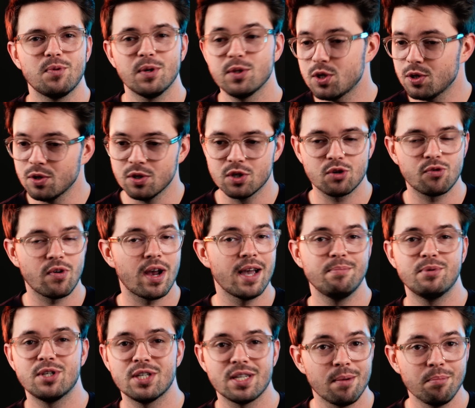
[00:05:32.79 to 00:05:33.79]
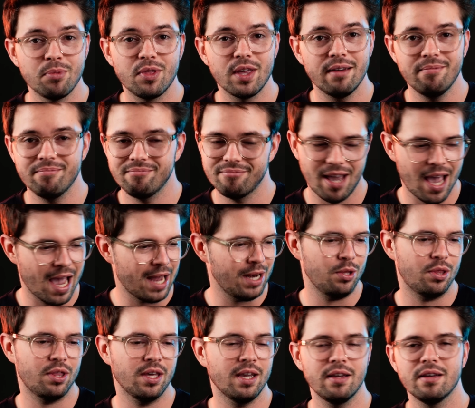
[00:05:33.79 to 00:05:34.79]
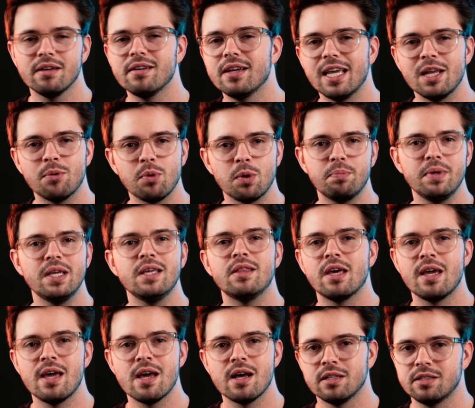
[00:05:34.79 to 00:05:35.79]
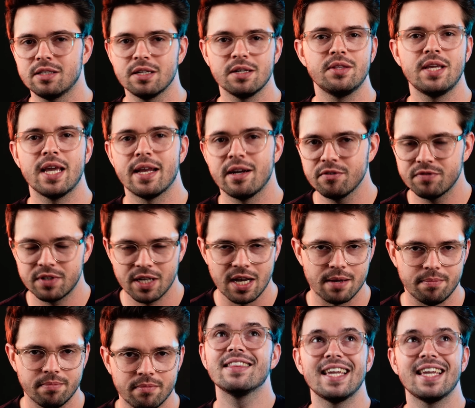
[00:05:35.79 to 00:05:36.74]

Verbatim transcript: Once you inscribe something, anything, it will be there until the end of time.